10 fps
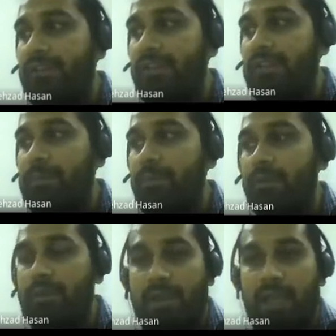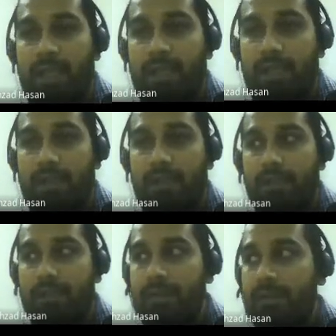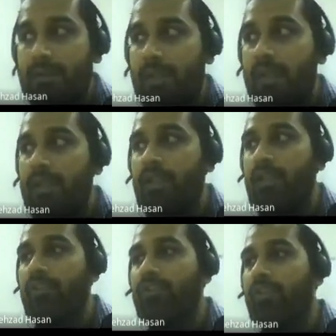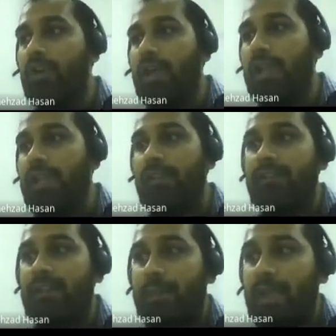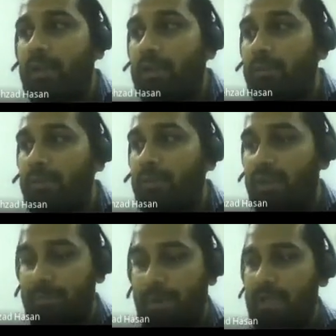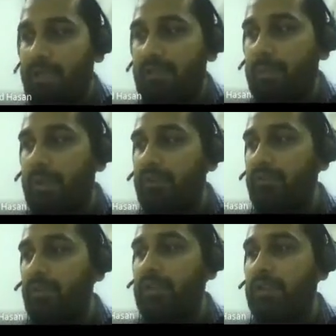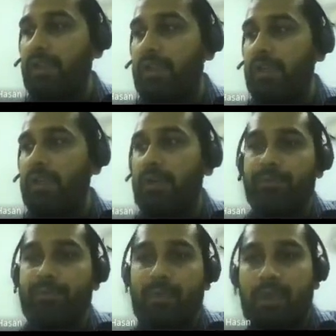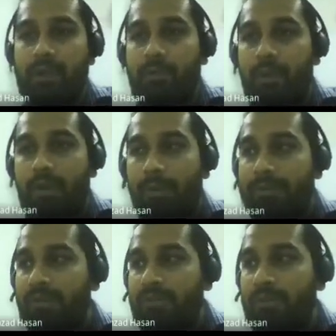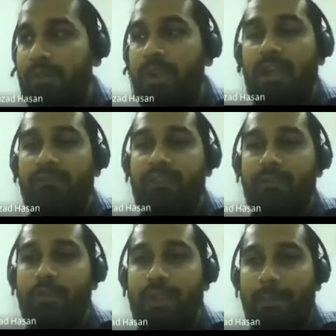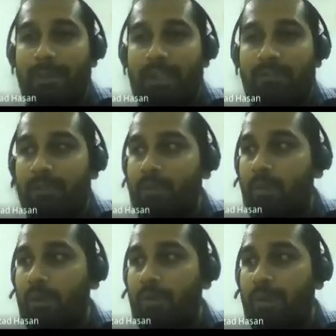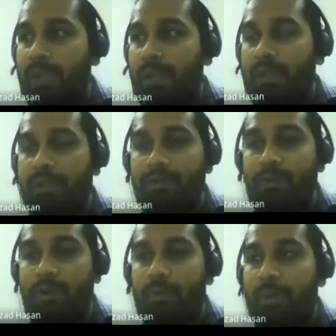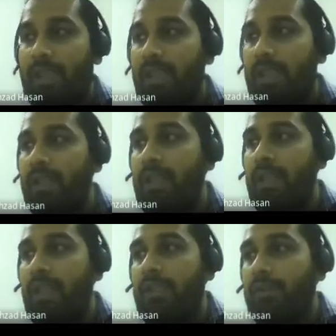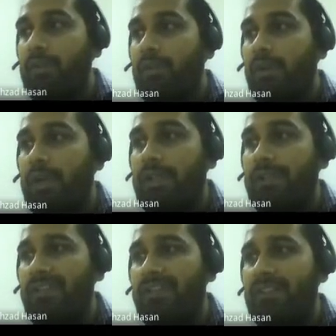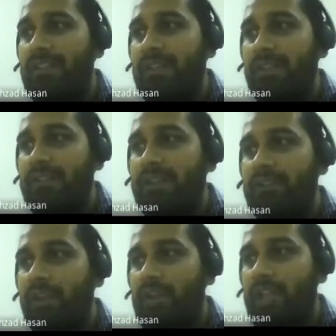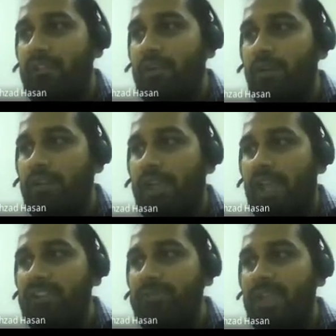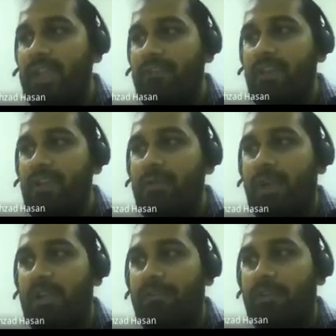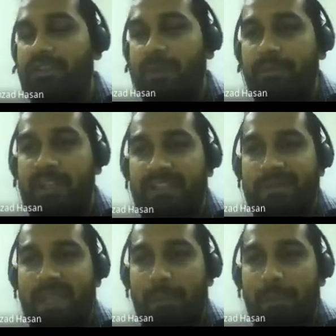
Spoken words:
the temporal locality. Okay, so again, this depends on which one is better. It depends on what options do you have and for what application you want to bring, you want to make it. So this this does not have a good cache behavior, but for some DSP